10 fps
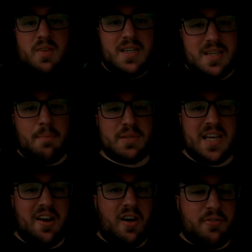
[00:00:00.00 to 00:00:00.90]
a
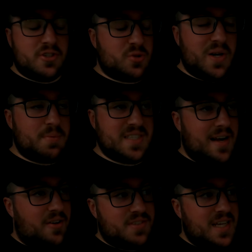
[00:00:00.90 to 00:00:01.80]
10% off or a
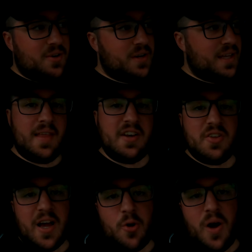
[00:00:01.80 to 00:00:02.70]
20% off deal. They
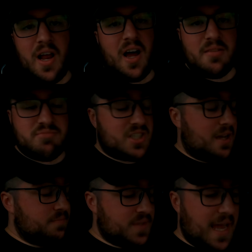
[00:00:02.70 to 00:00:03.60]
do that quite a lot,
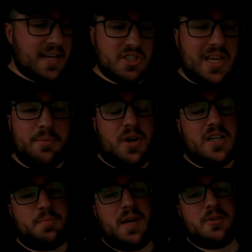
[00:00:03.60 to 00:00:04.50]
so yeah, just keep your
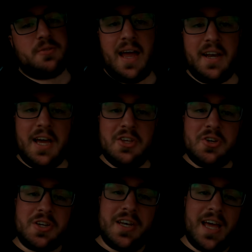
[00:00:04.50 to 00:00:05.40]
eyes peeled, and
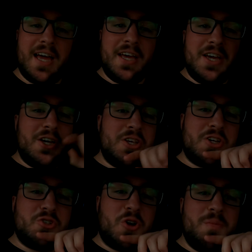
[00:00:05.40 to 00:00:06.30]
you can
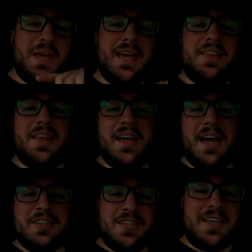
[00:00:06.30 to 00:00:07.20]
join me in
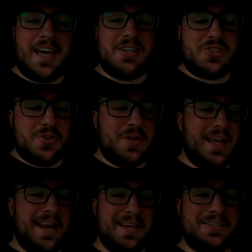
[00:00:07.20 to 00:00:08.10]
the DK
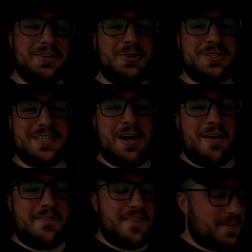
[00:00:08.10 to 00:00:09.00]
tuning exhaust
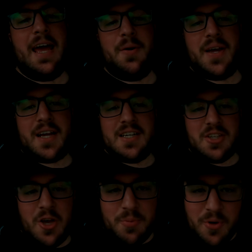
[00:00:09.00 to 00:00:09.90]
life. Anyway
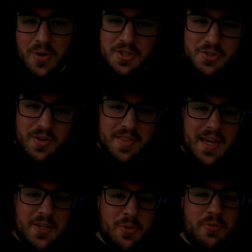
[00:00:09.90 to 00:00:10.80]
guys, I hope you all enjoyed.
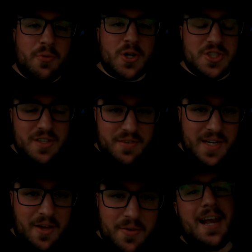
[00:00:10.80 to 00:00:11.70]
Thank you all for watching the
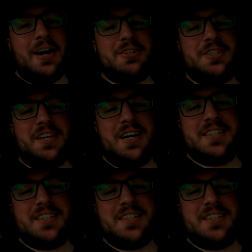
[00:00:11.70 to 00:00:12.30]
video, and I'll see you